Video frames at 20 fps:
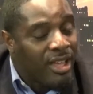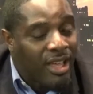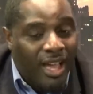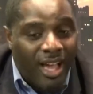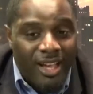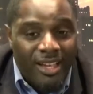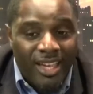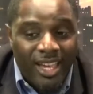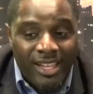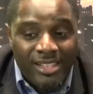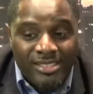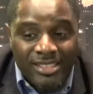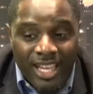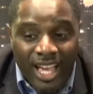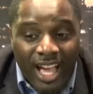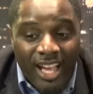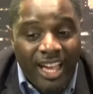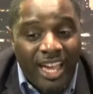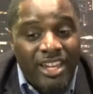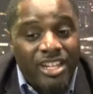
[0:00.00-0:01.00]
I can't take.
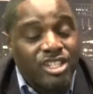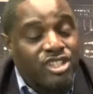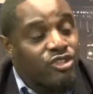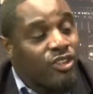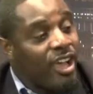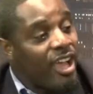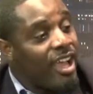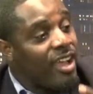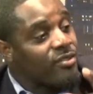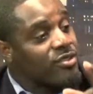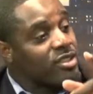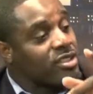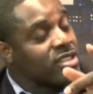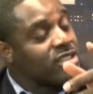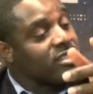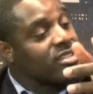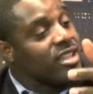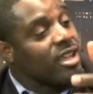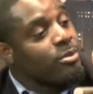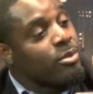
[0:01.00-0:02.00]
I got to drive to the
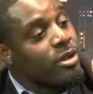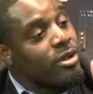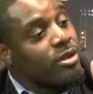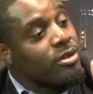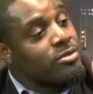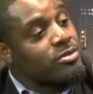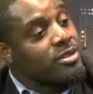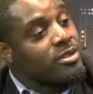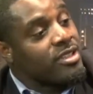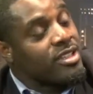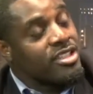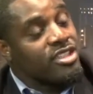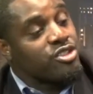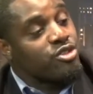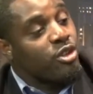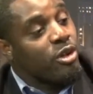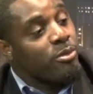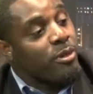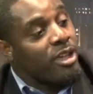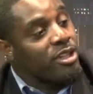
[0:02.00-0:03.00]
suburbs to
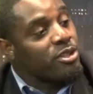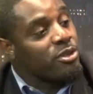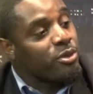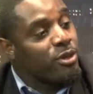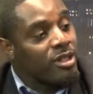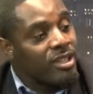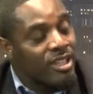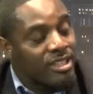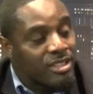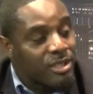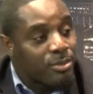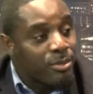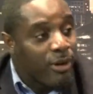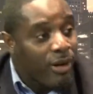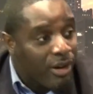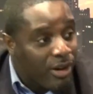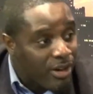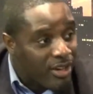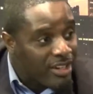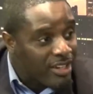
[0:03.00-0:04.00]
enjoy my daughter at the park.